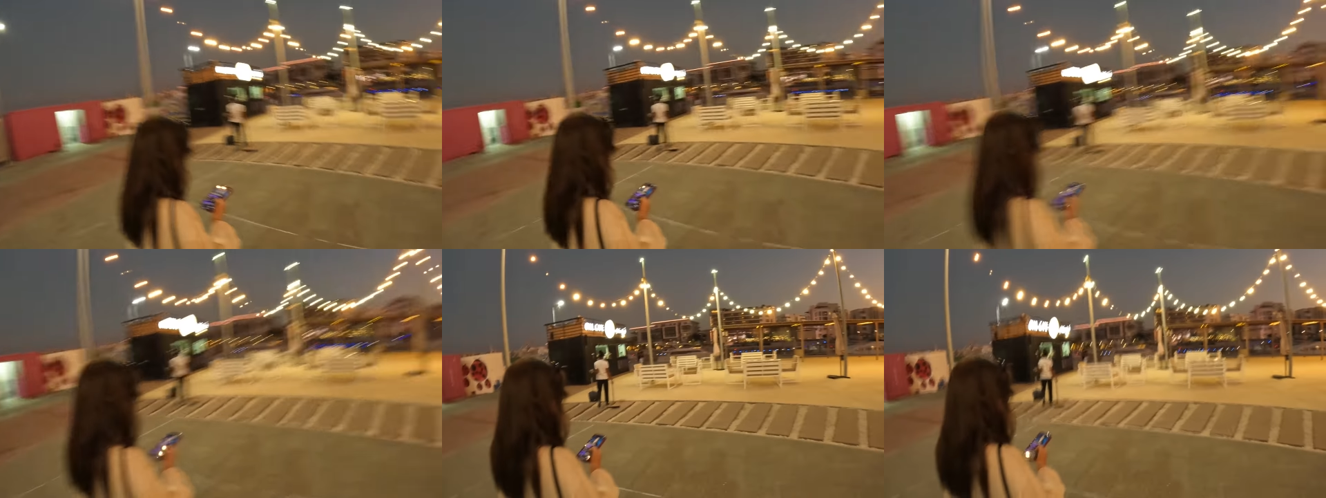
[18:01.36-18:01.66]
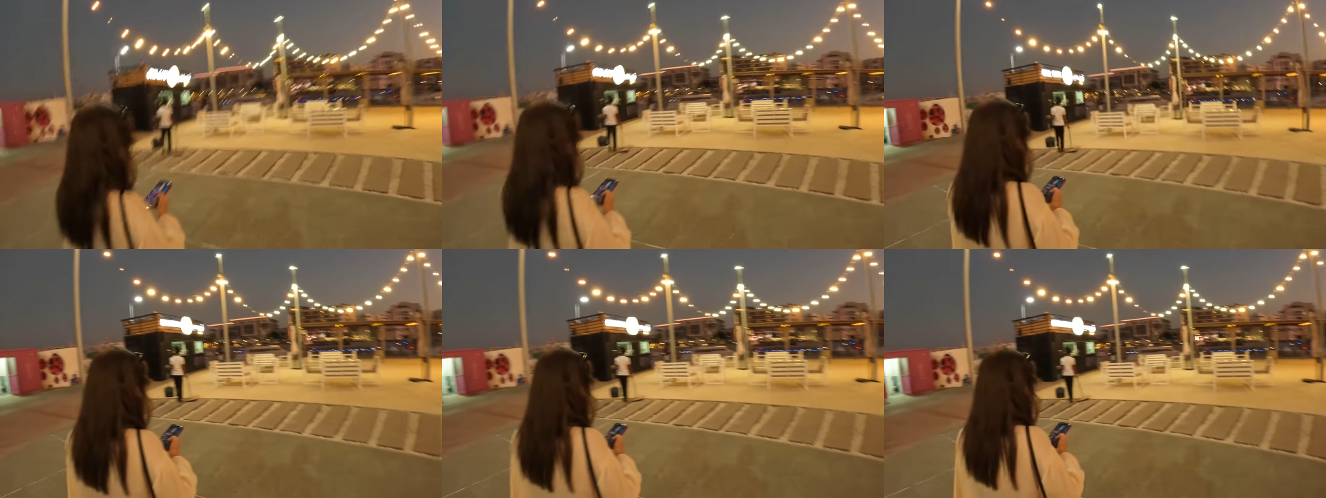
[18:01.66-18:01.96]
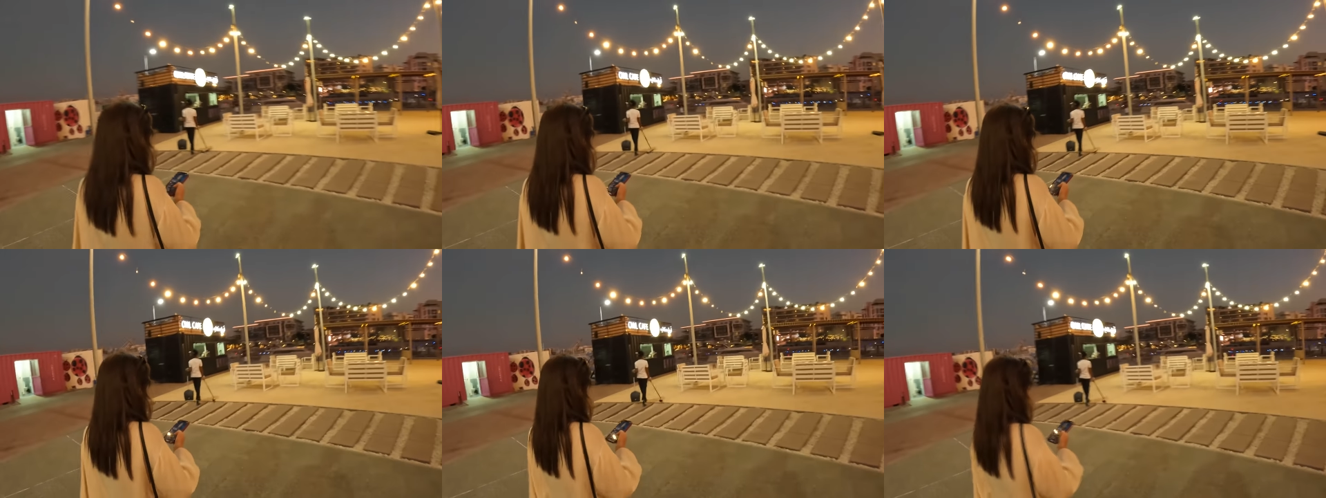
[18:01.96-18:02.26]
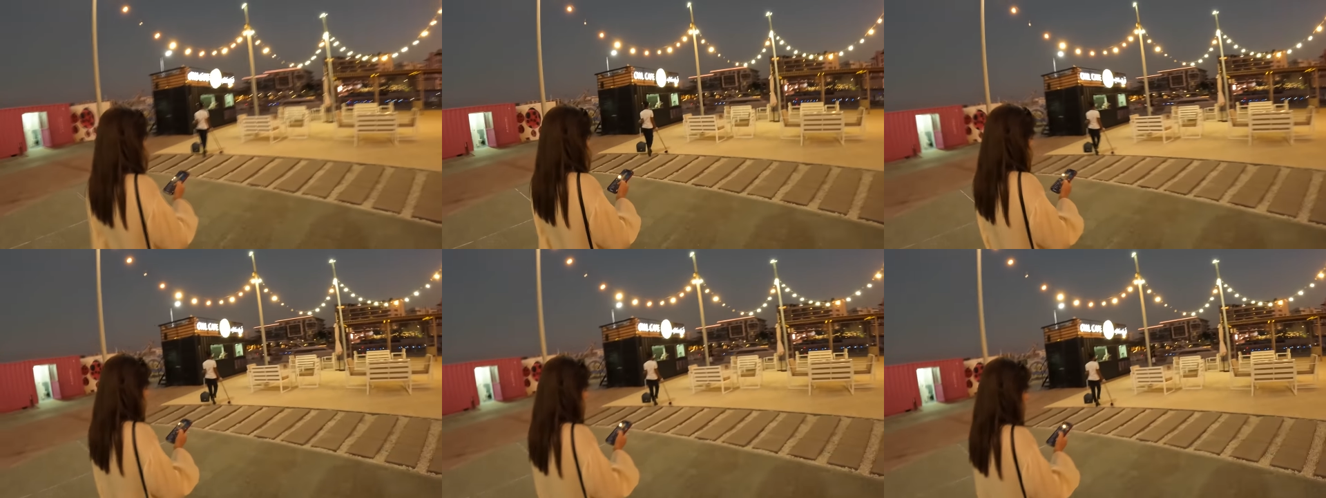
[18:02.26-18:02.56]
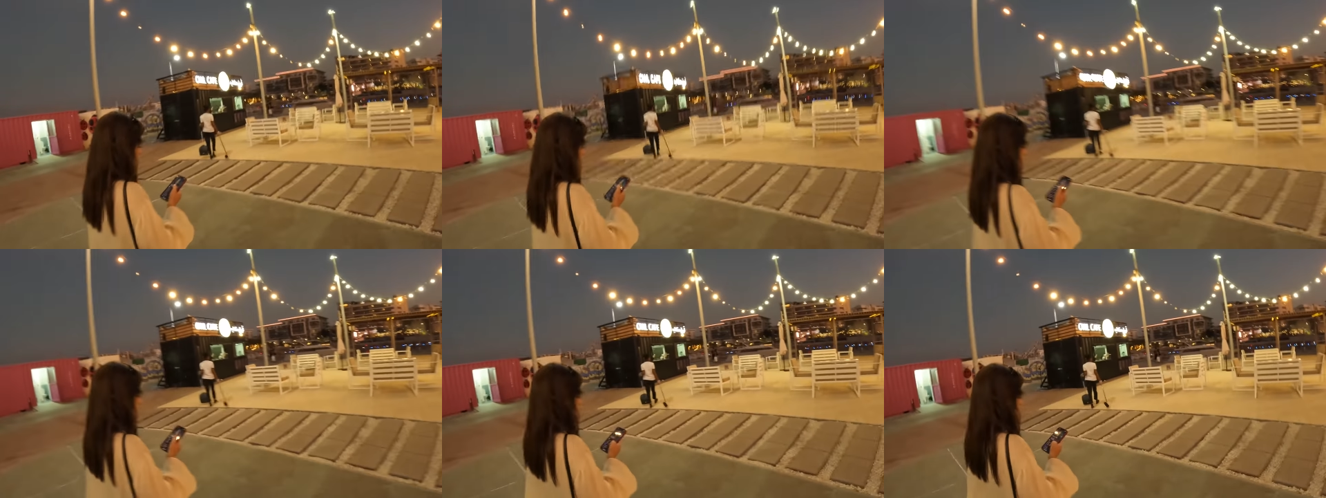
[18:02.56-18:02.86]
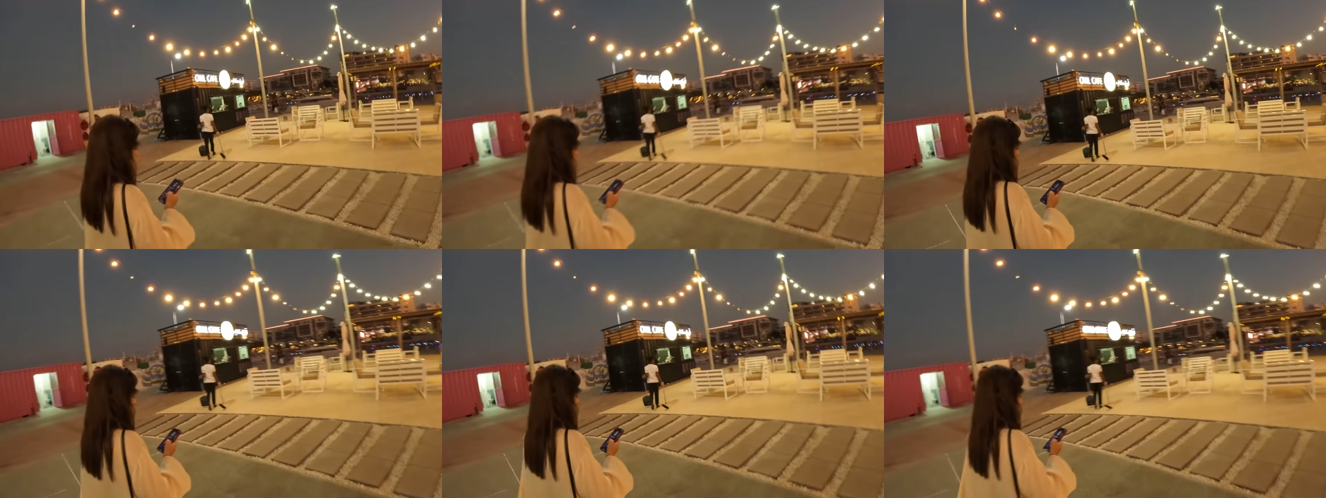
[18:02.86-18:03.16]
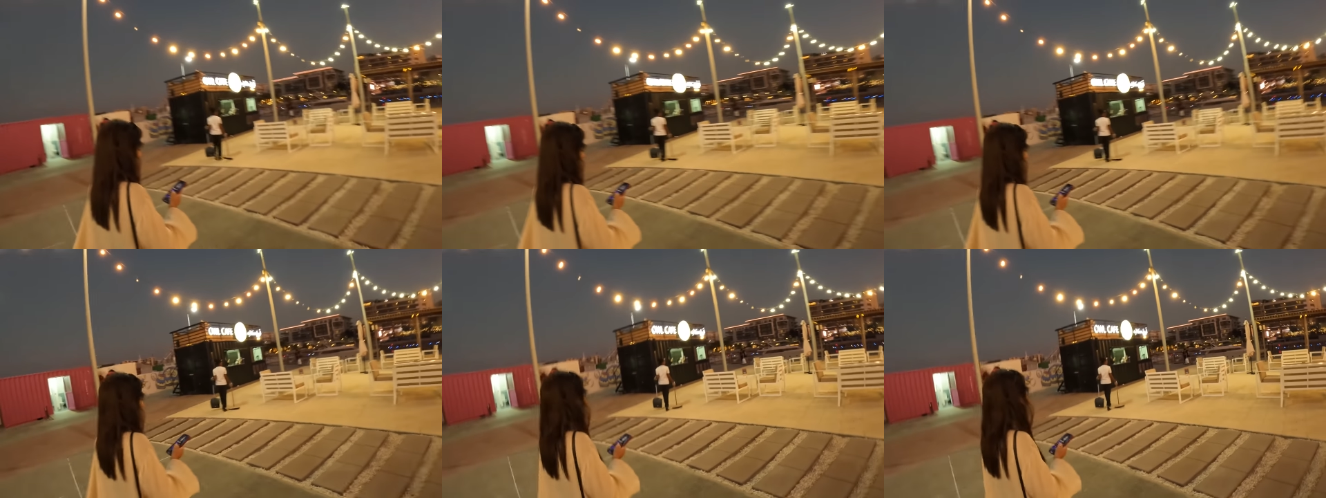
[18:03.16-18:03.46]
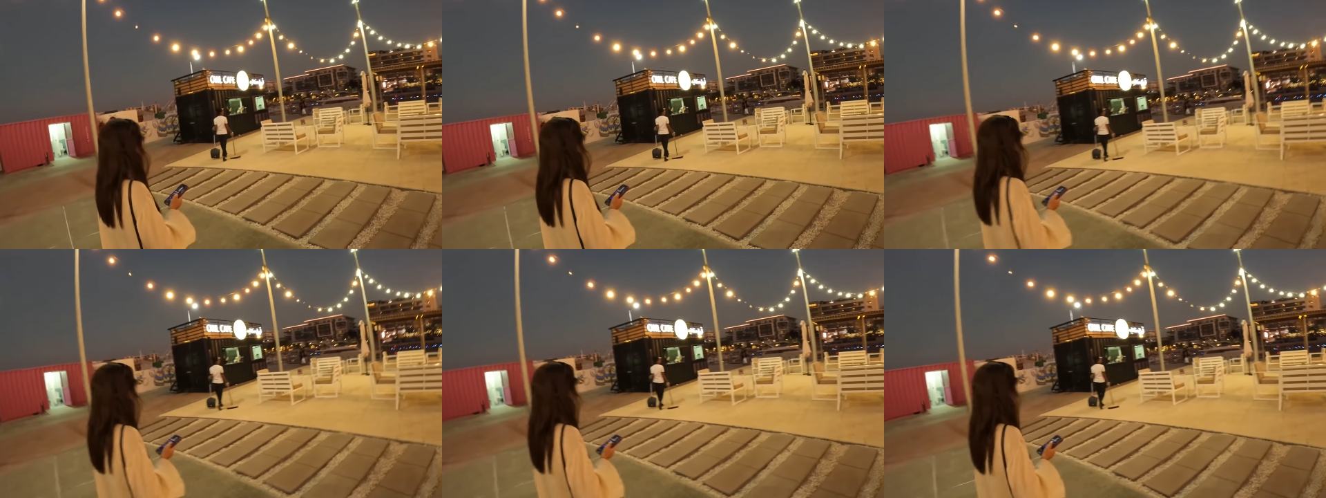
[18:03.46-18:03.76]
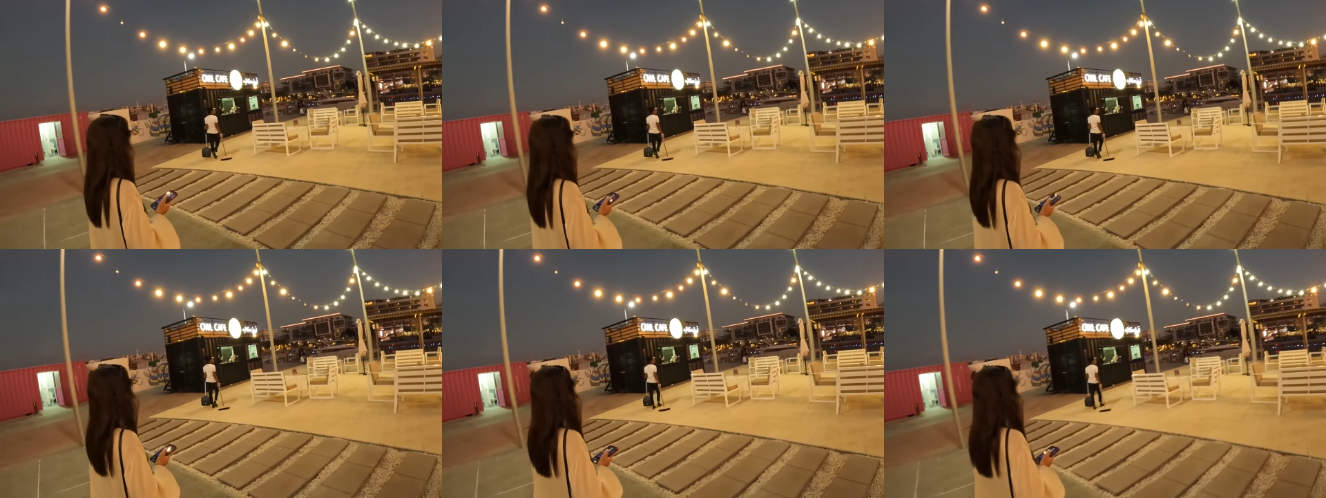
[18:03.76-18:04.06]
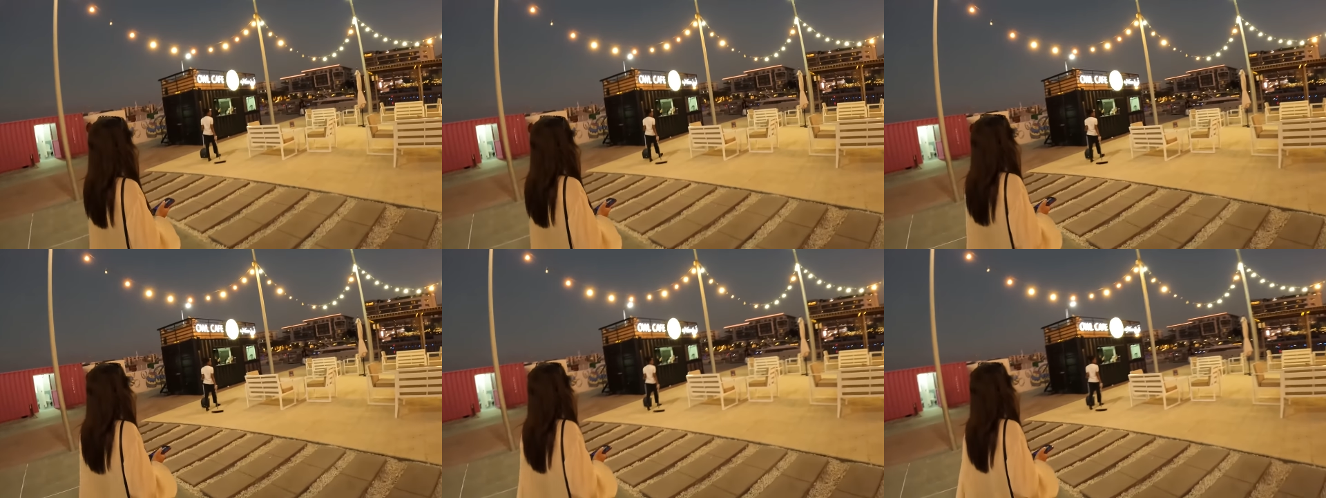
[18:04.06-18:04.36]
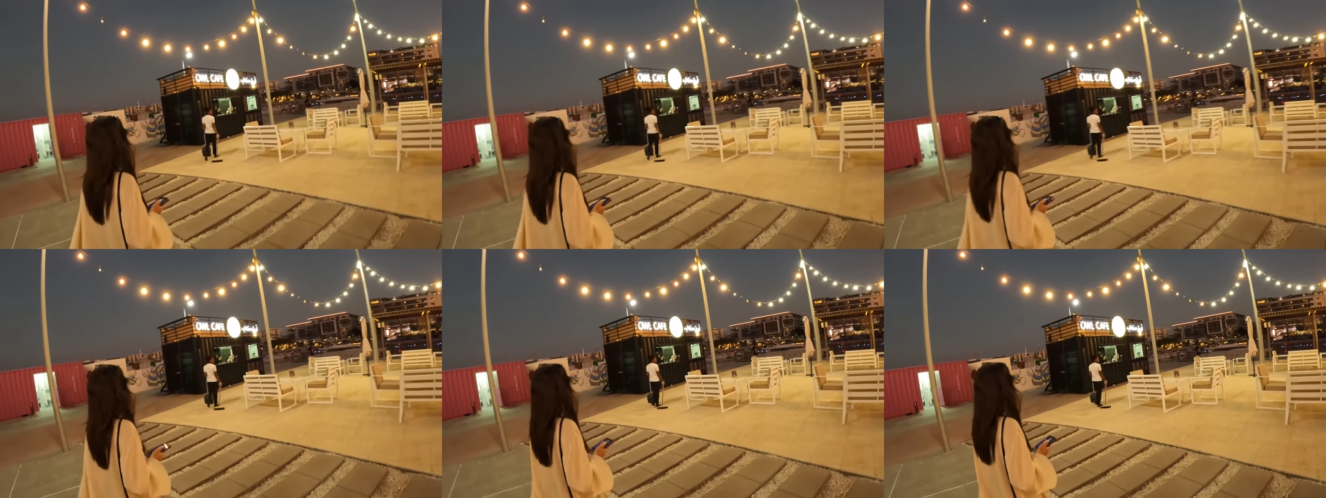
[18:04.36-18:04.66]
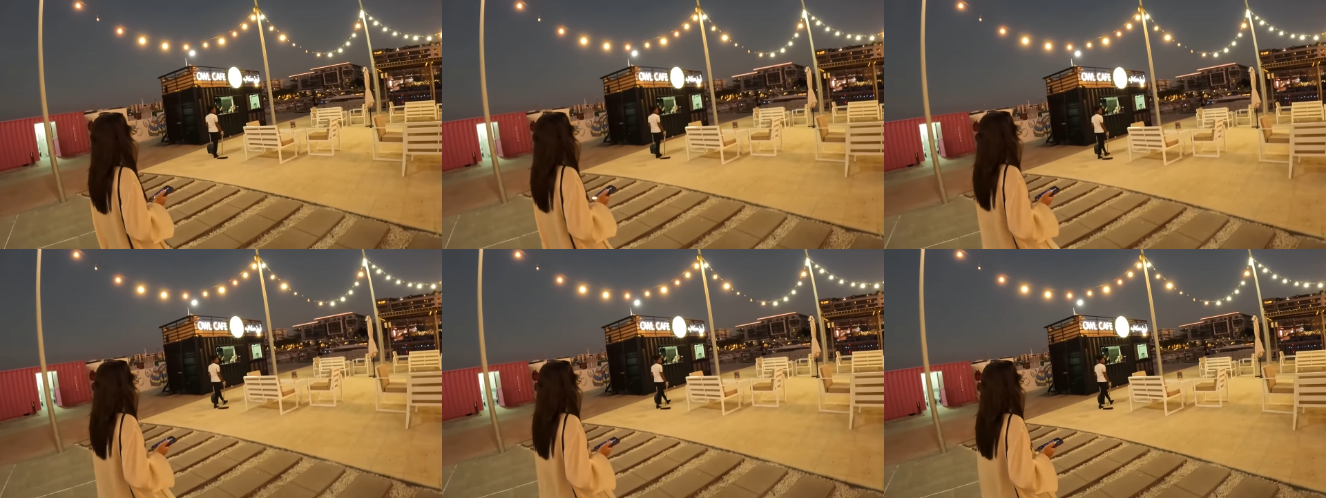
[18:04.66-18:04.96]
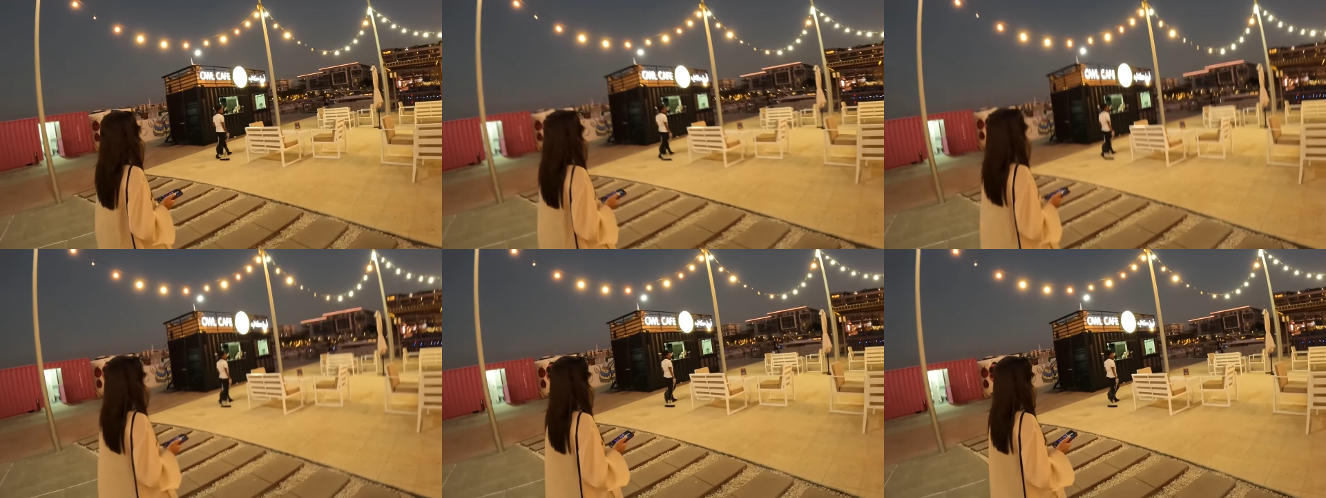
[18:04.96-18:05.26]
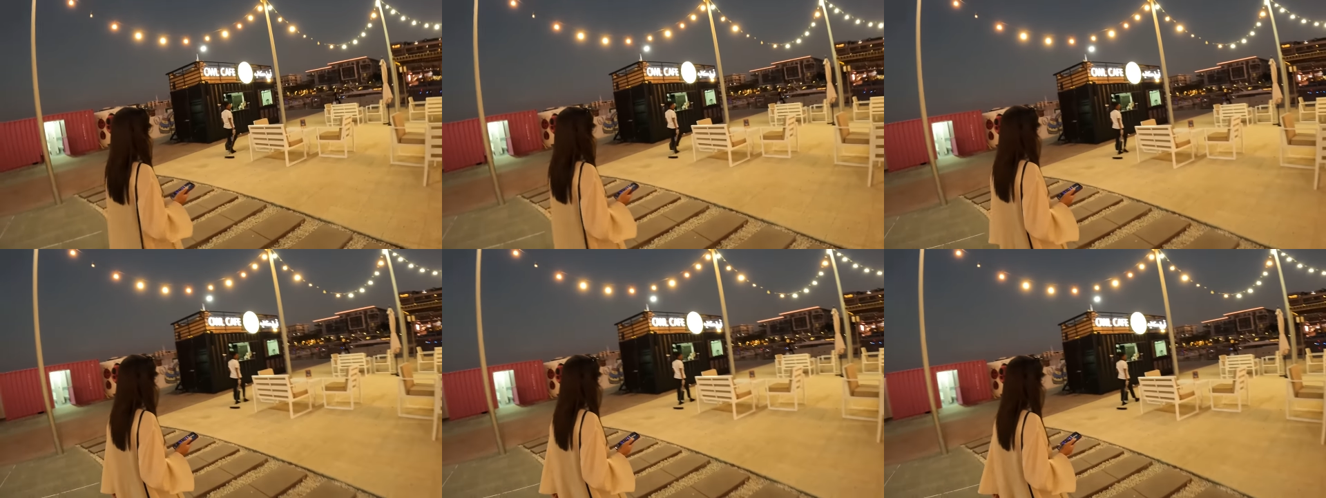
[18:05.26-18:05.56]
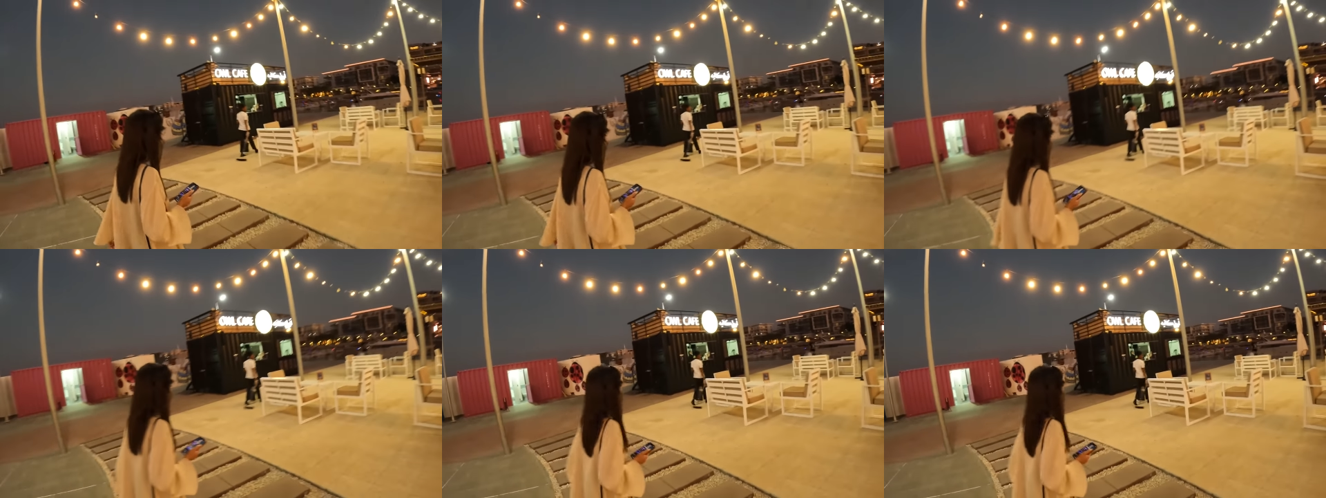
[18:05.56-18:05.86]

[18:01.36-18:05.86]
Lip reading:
No face is visible, so there are no lips to read.